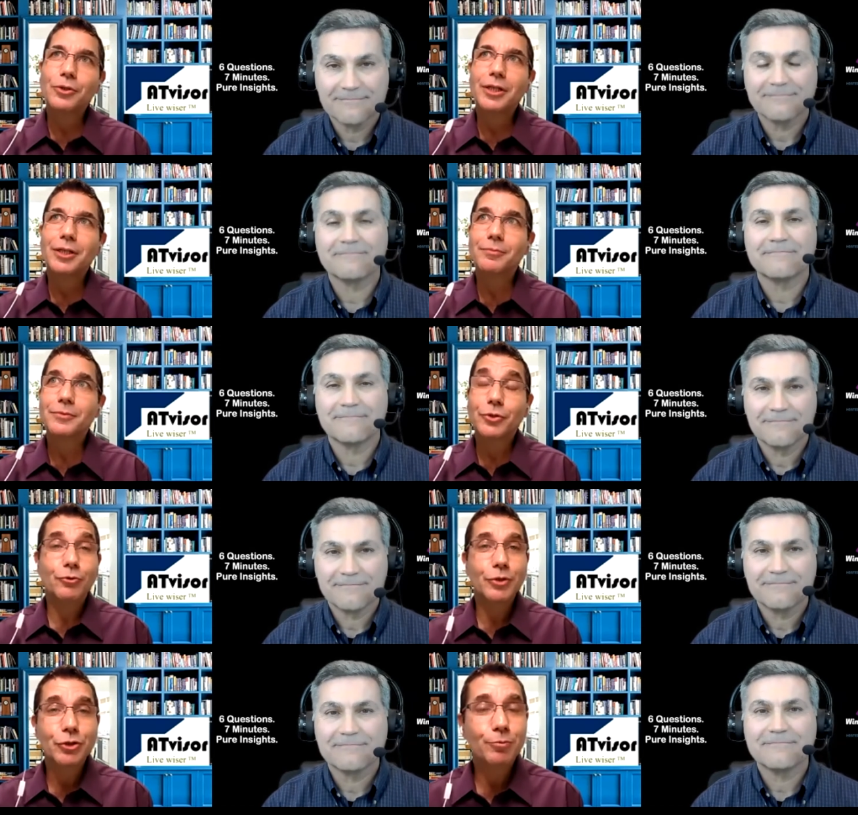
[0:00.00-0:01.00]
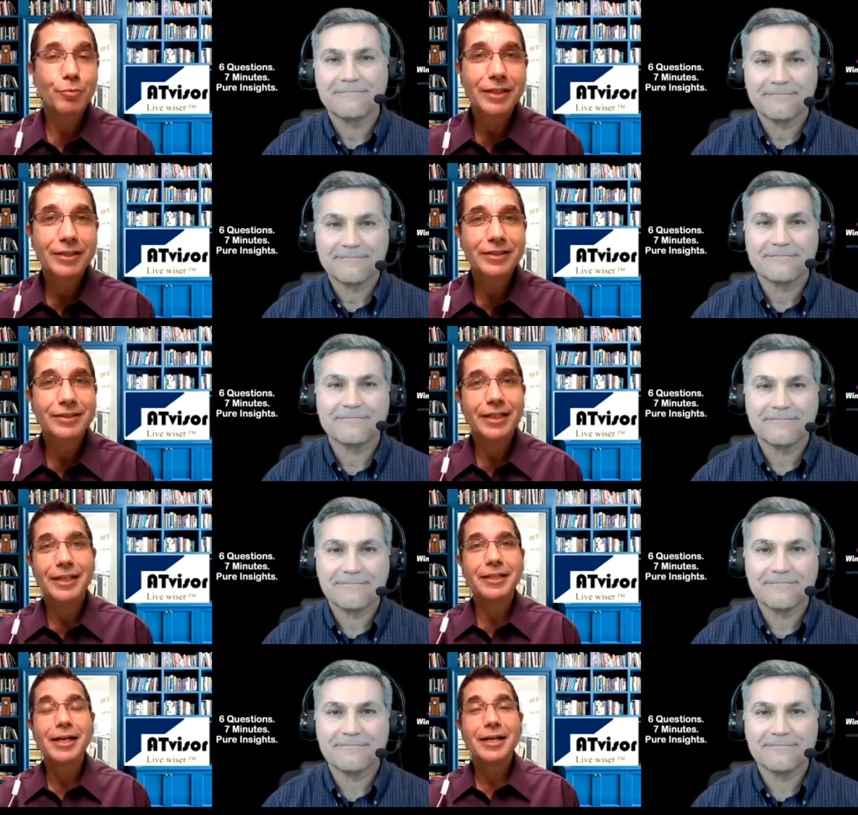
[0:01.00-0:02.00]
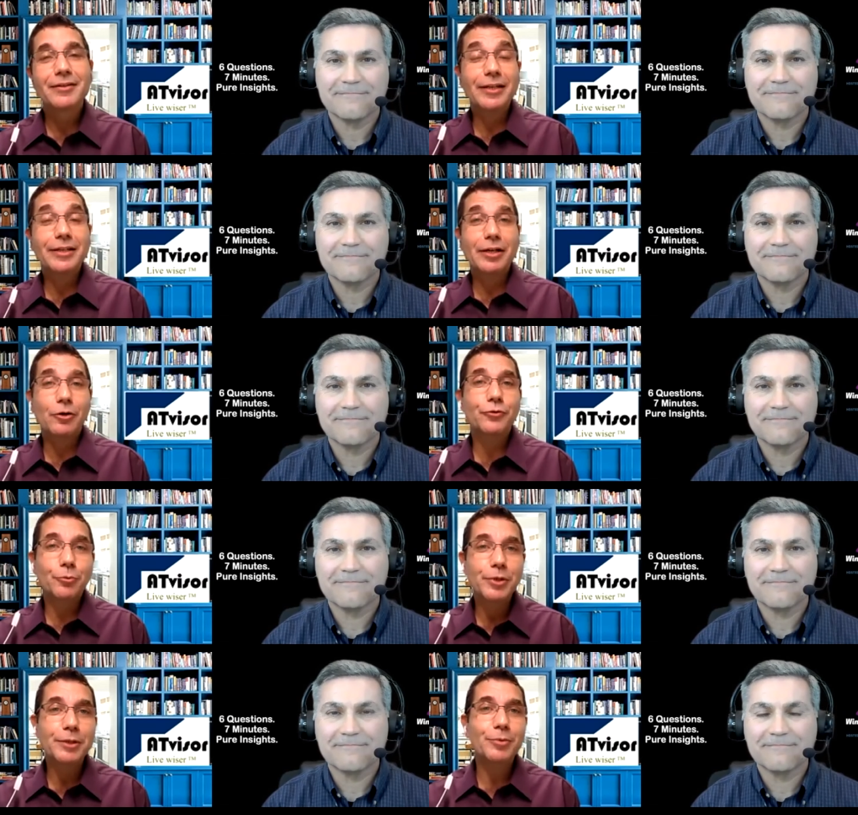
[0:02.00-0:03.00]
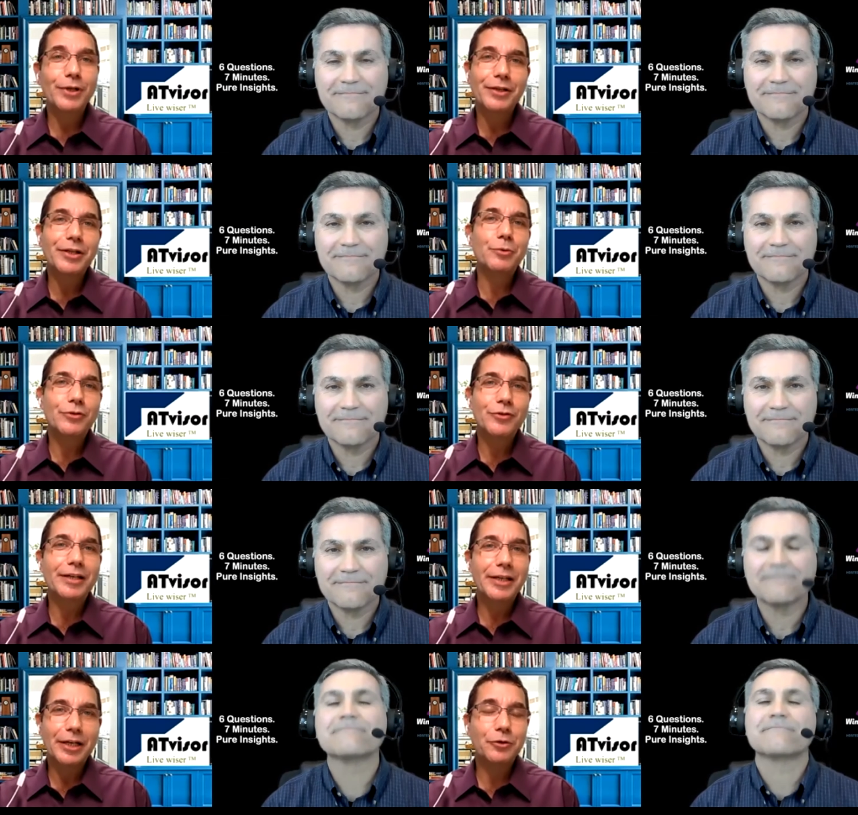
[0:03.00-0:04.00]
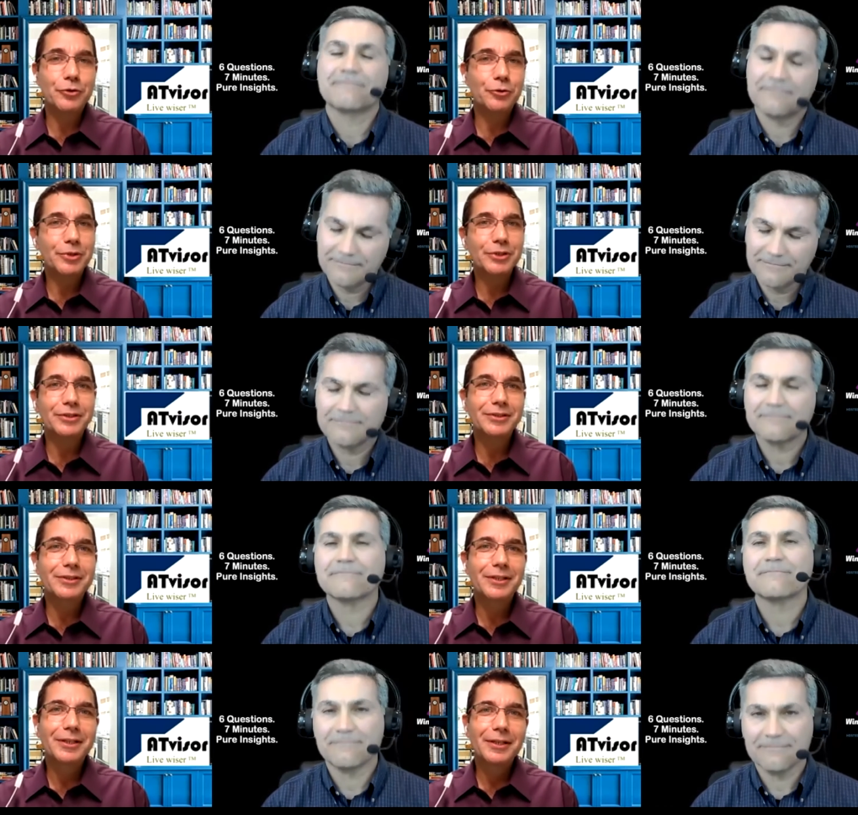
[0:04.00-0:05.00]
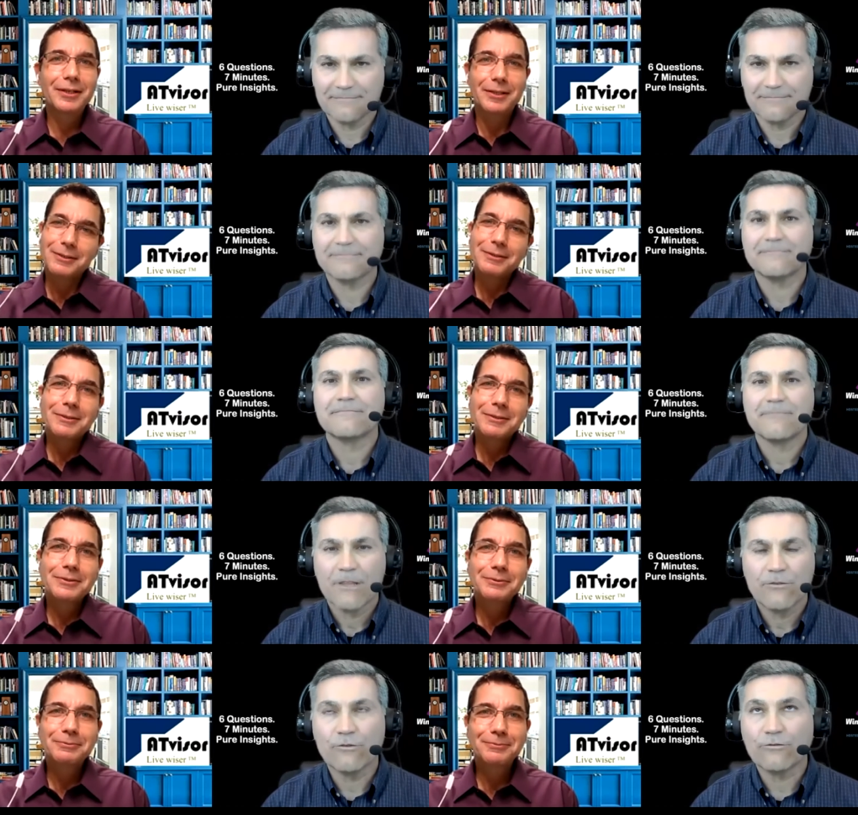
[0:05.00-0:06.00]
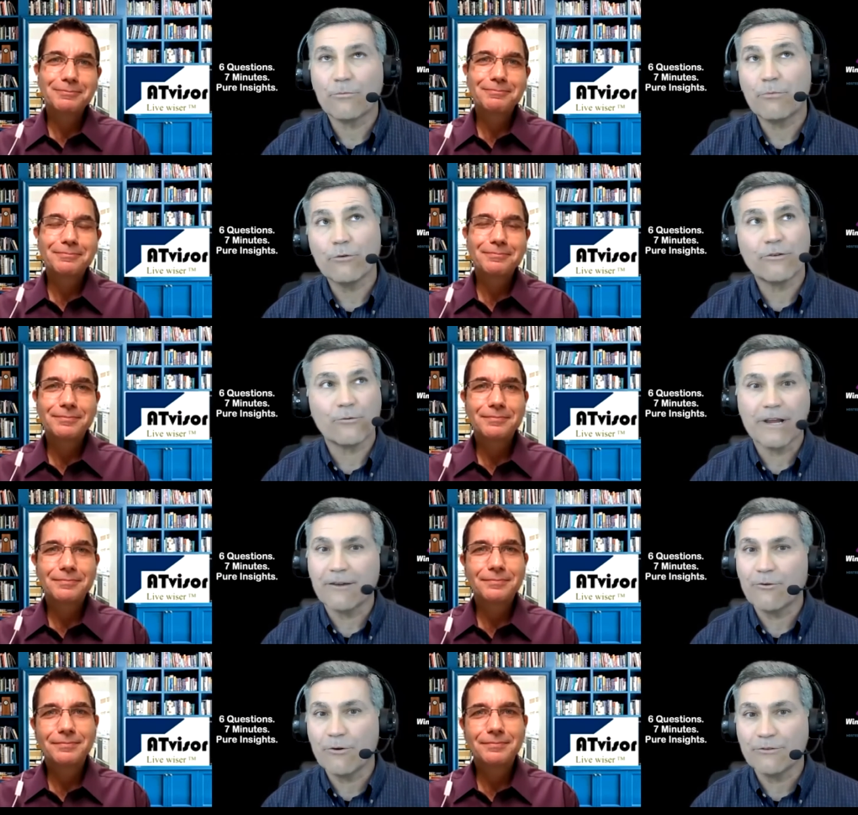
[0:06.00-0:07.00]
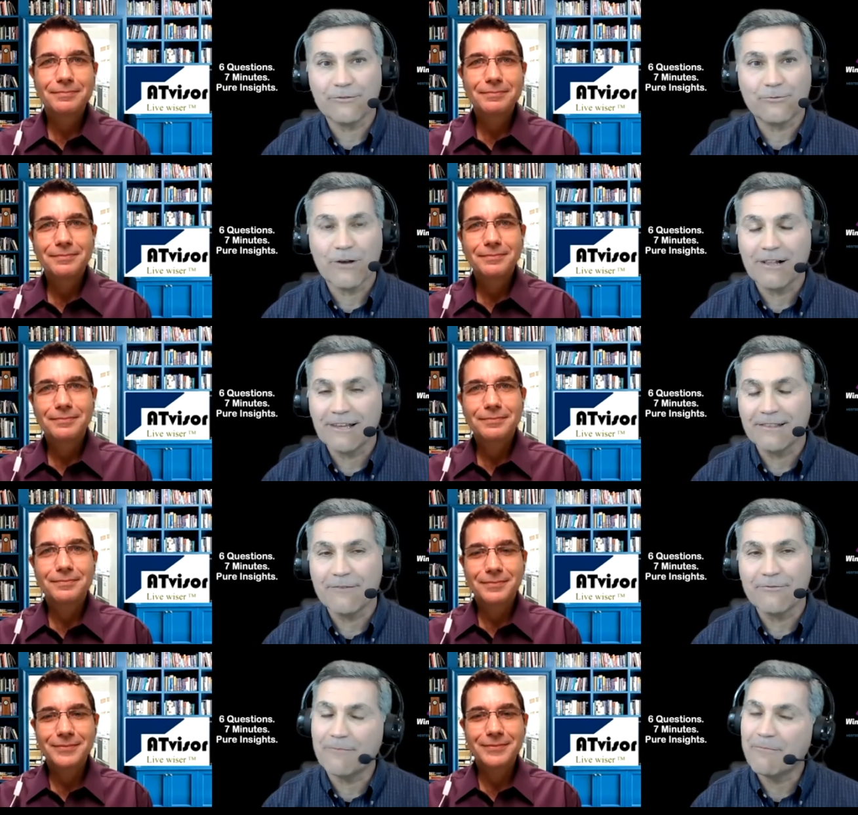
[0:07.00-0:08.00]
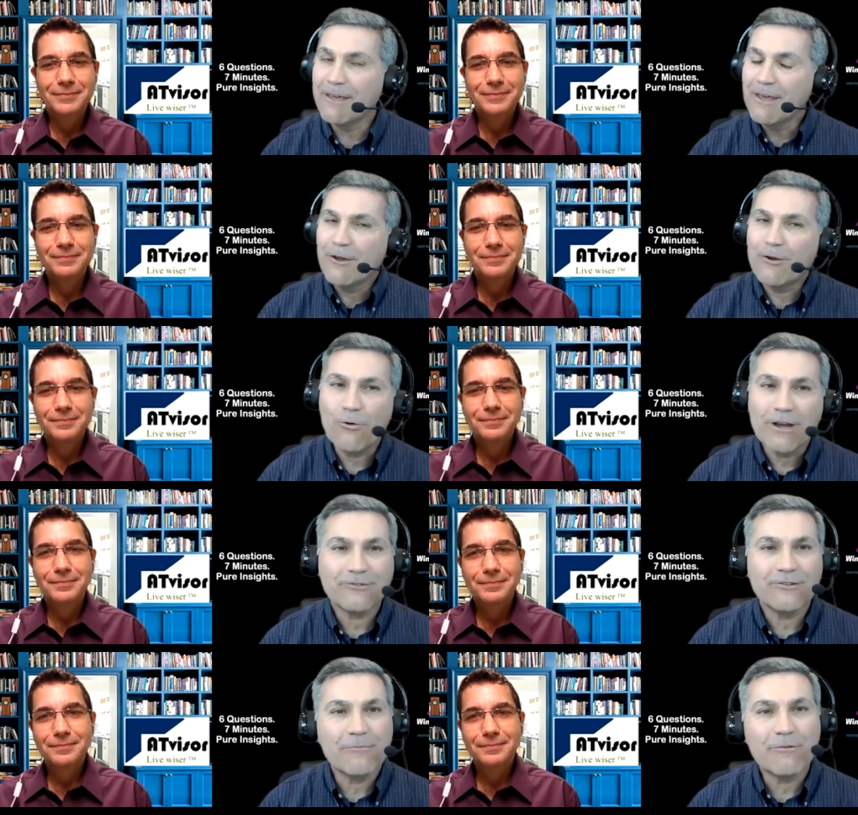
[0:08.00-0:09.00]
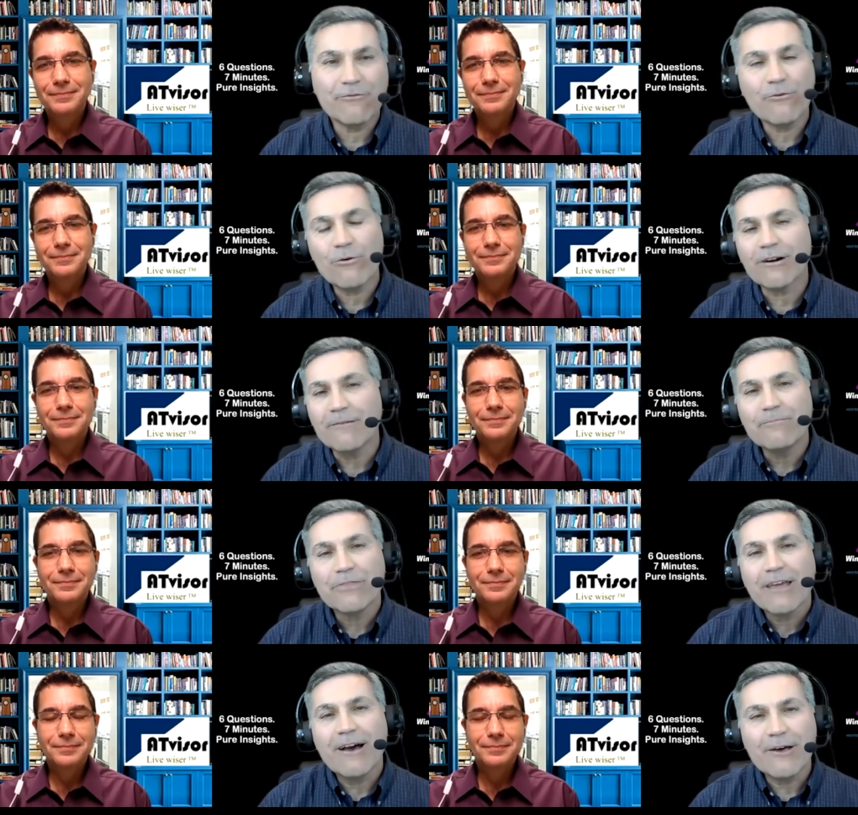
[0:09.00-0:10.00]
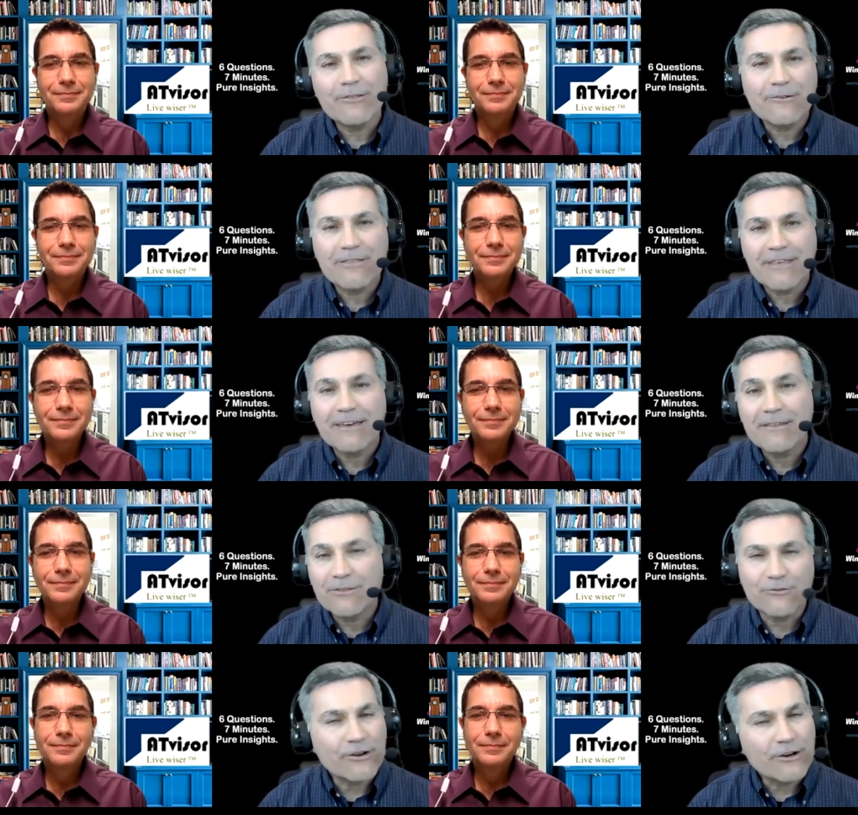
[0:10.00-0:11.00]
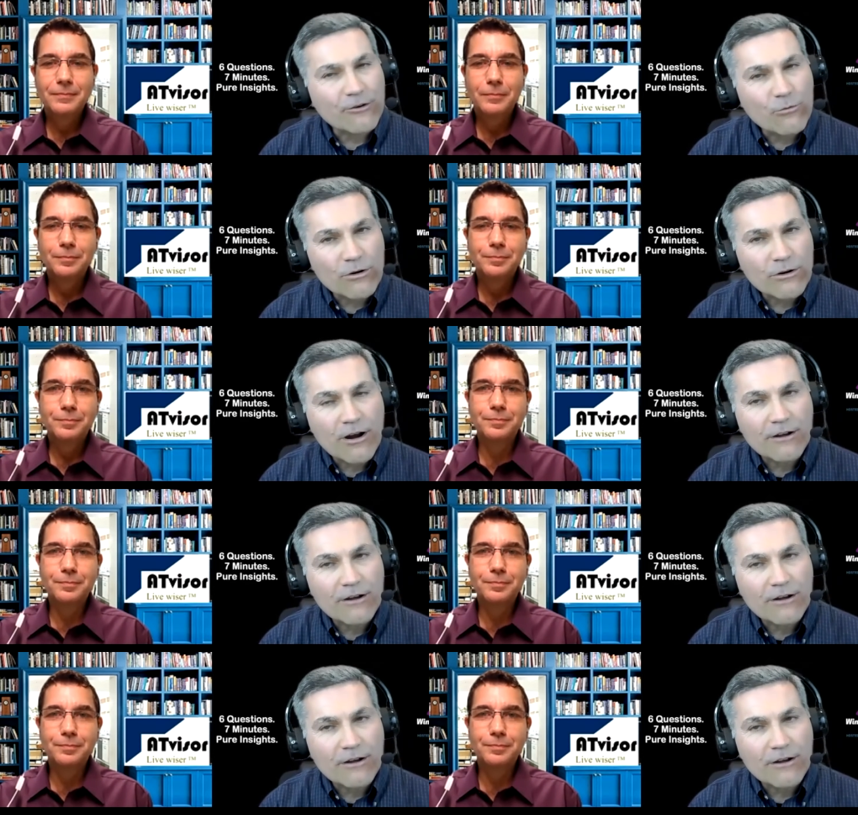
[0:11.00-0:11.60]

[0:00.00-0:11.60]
Speaker 1: um, Sir Richard Branson saying, take care of your people and they will take care of your business.
Speaker 2: Those are both great quotes as well. I love them. Question number four Other than the generic work